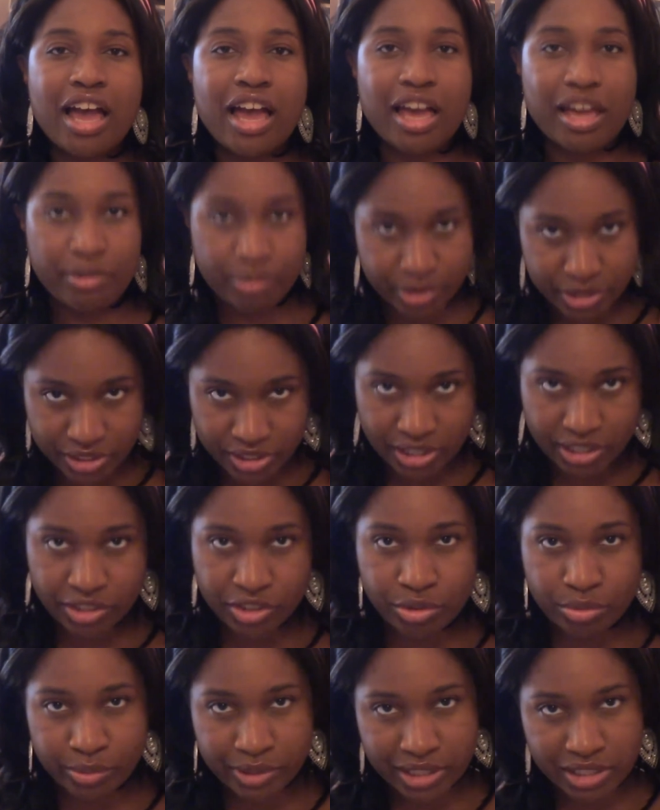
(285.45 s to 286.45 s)
I want to tell
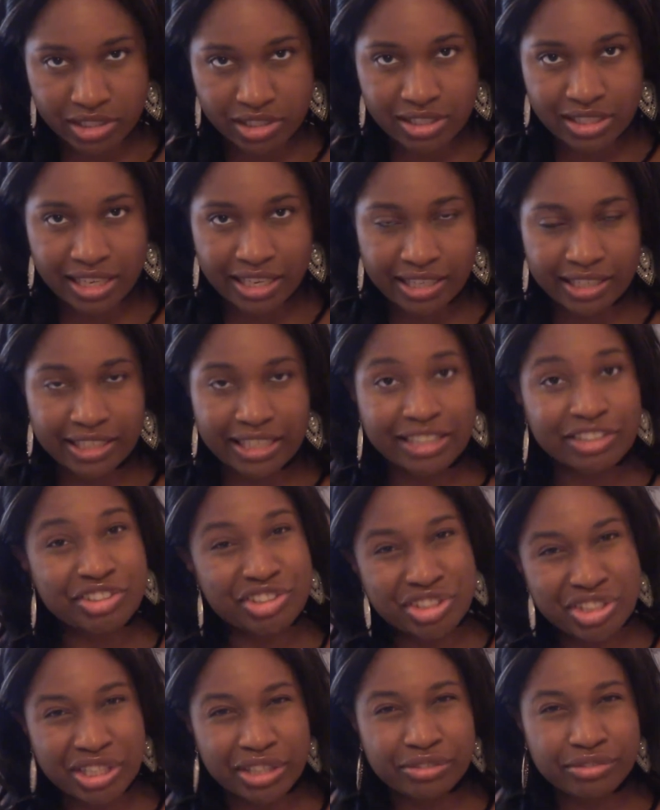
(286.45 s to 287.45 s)
you what it's like in
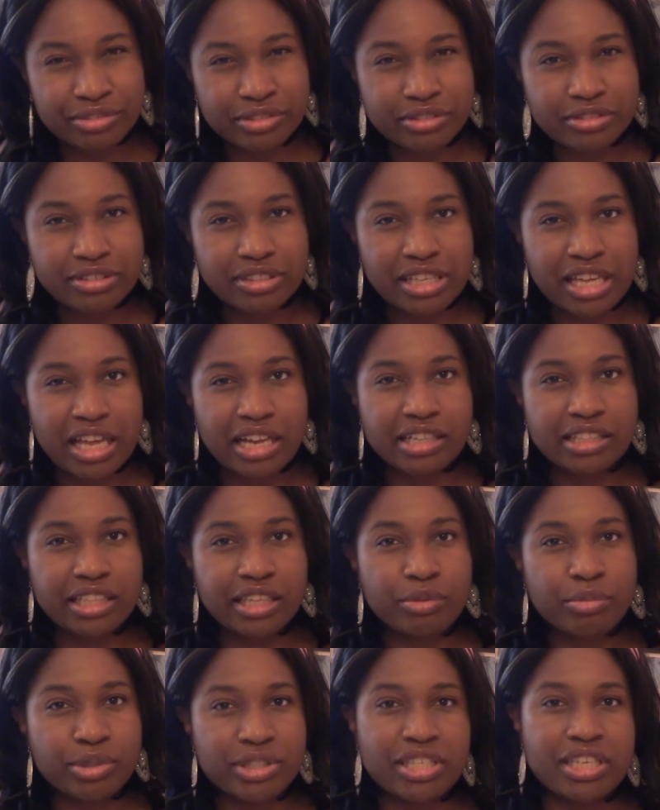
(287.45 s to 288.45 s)
general, kind of
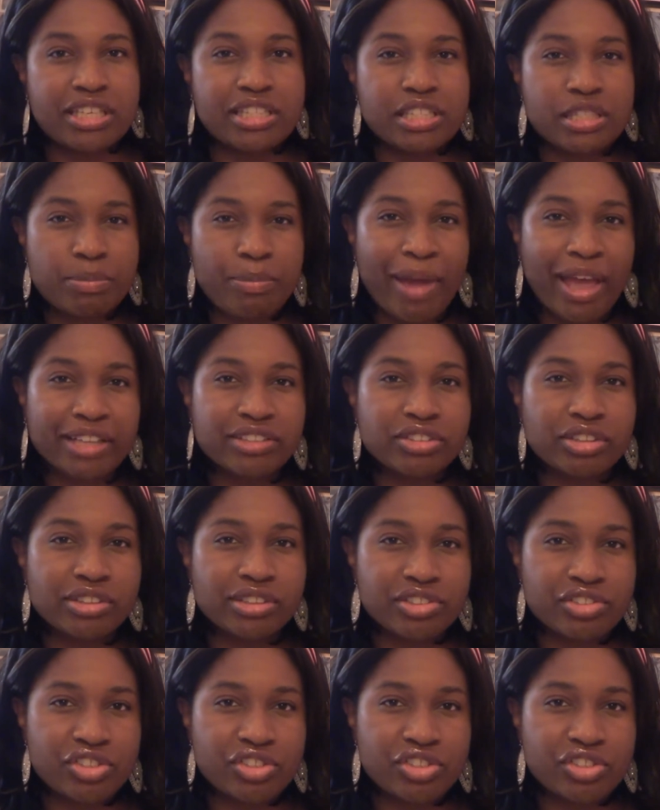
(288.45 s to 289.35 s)
like what to expect on the